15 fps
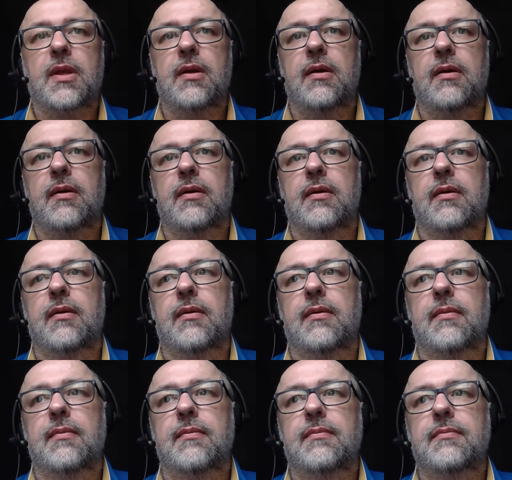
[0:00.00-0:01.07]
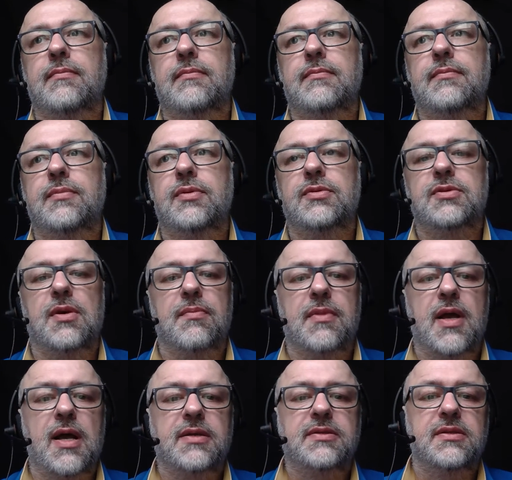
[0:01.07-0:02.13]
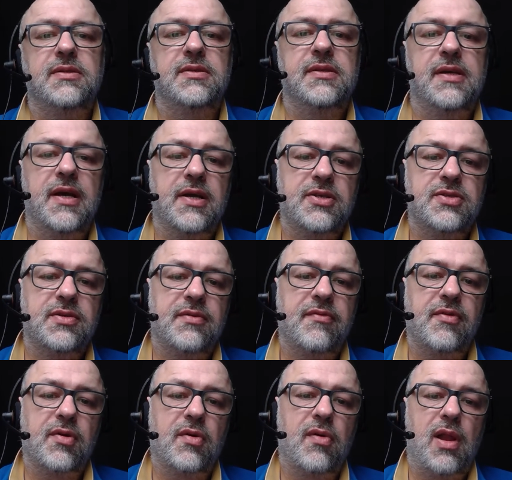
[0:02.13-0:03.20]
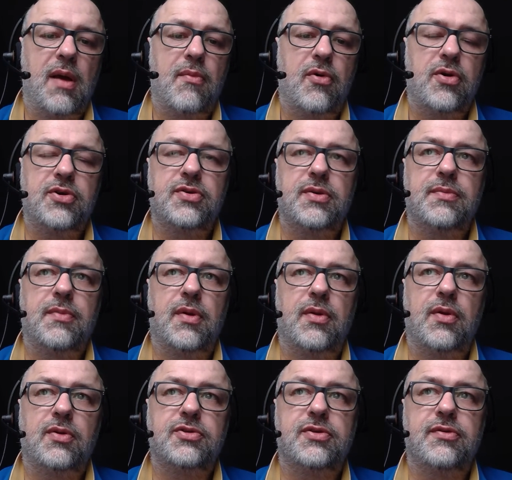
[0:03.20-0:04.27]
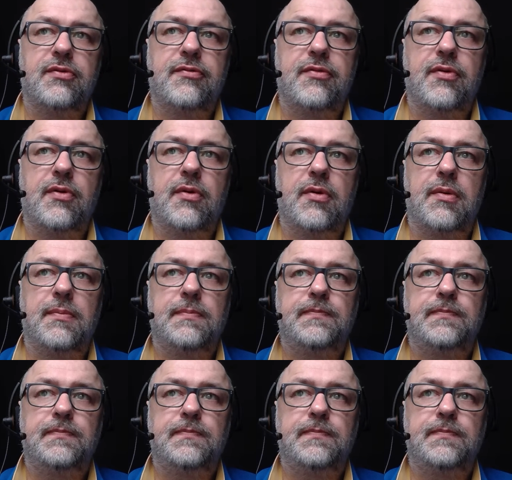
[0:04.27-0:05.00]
uh, put some gas in the engine of the collaboration, but also for